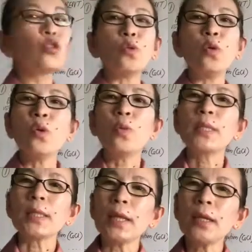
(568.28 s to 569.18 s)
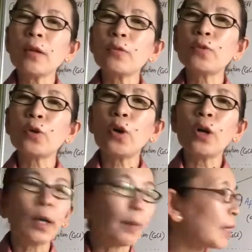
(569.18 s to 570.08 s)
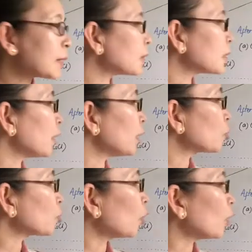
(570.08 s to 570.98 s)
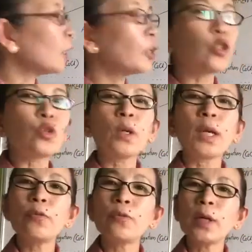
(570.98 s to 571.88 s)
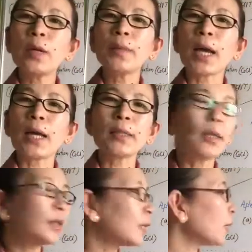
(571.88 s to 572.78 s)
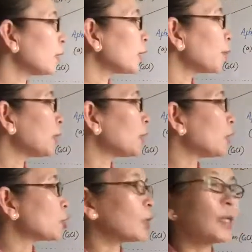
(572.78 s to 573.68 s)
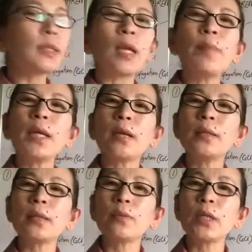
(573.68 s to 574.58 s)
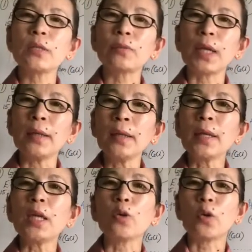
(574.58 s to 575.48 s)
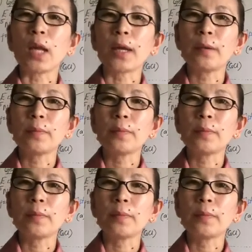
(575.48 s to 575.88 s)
2 was enough for Meselson and Stahl to confirm that DNA replication is semi-conservative in E. coli.